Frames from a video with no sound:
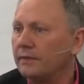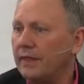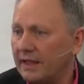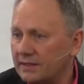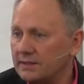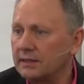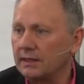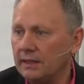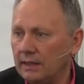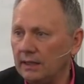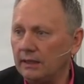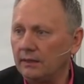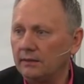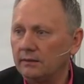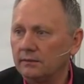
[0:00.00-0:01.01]
That's the
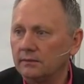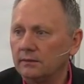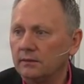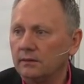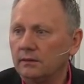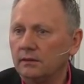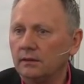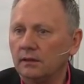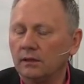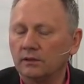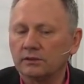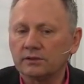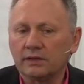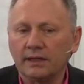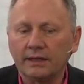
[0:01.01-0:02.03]
key. You know,
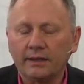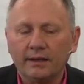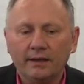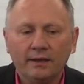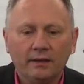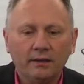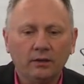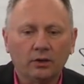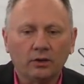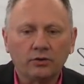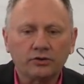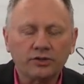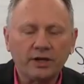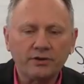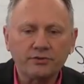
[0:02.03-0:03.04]
it's like, you know, of
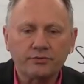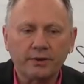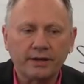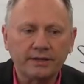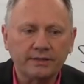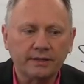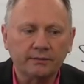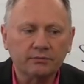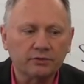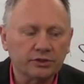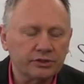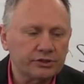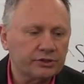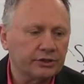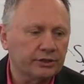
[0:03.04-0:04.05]
course, I was raised up
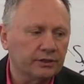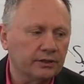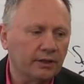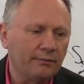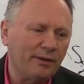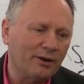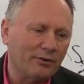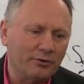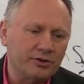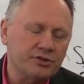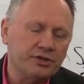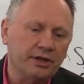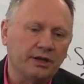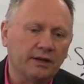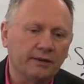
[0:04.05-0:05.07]
Christian, and I'm not
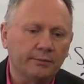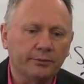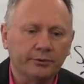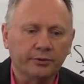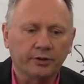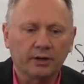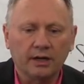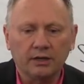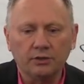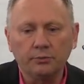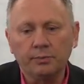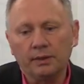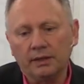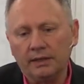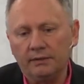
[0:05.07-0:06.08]
Christian anymore. I do
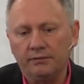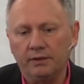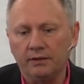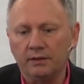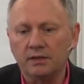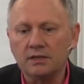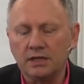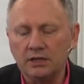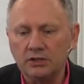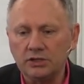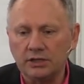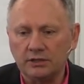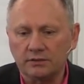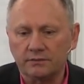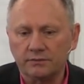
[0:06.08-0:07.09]
believe in the
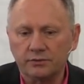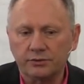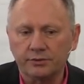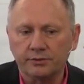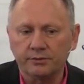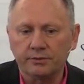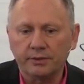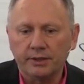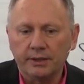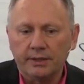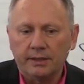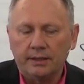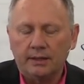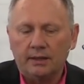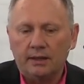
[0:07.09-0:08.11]
teachings of truth.
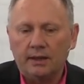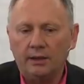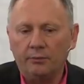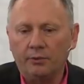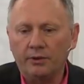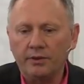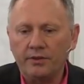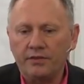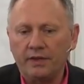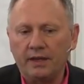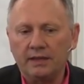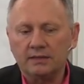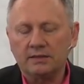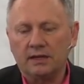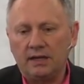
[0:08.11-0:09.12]
And one of the
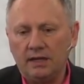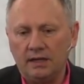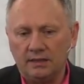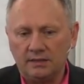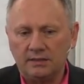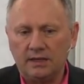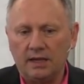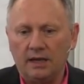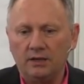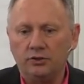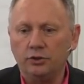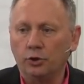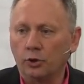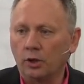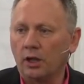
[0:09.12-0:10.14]
things that he had said,
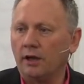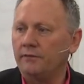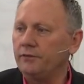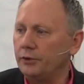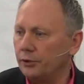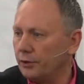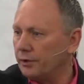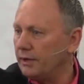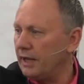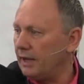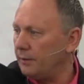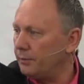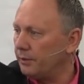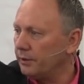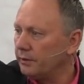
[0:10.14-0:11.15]
you'll love your
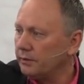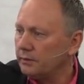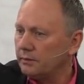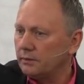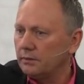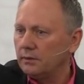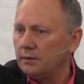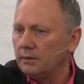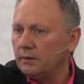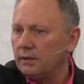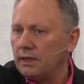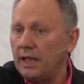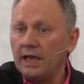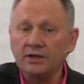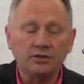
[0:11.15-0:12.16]
neighbor
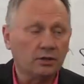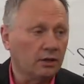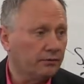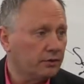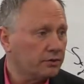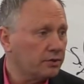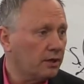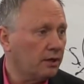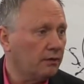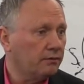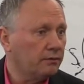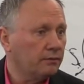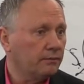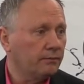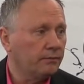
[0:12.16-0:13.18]
as you love yourself.